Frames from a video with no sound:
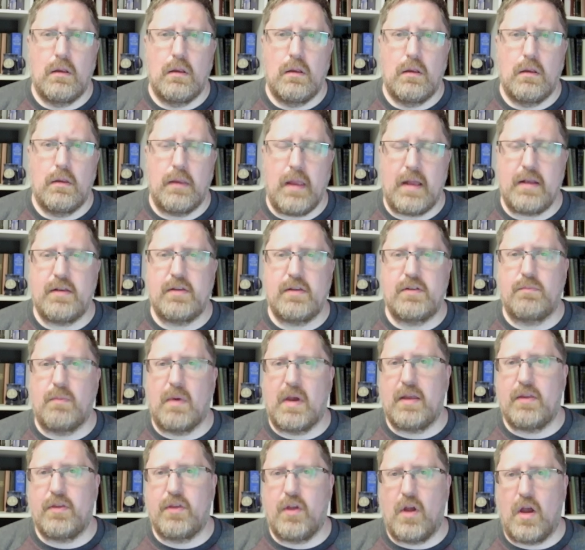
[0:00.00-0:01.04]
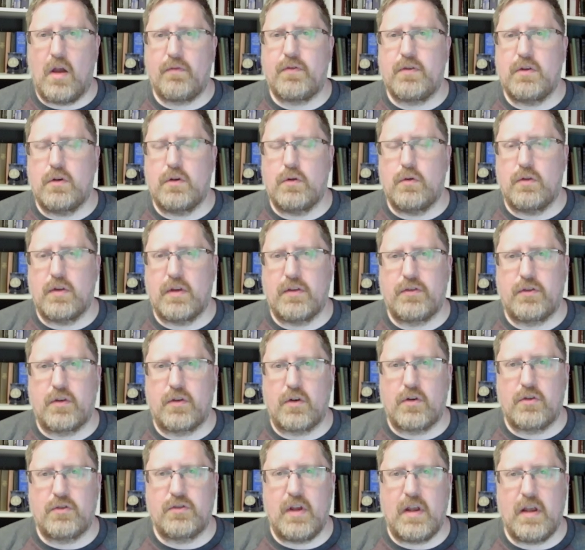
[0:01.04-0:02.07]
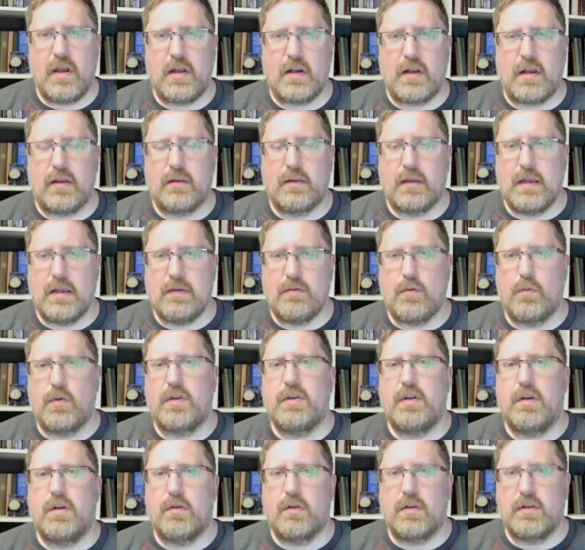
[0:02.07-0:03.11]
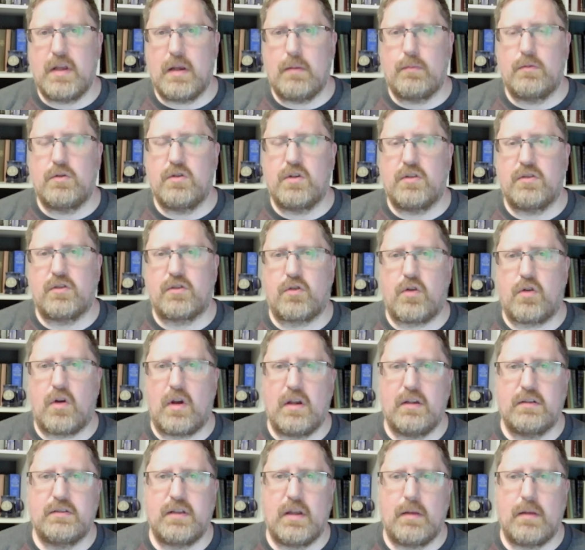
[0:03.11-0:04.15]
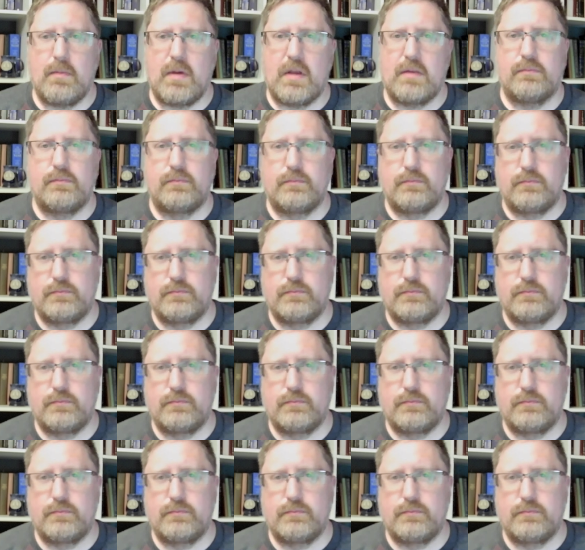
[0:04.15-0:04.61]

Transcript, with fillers: That is my thought for you this Thursday, and I leave it with you in the name of Jesus Christ. Amen.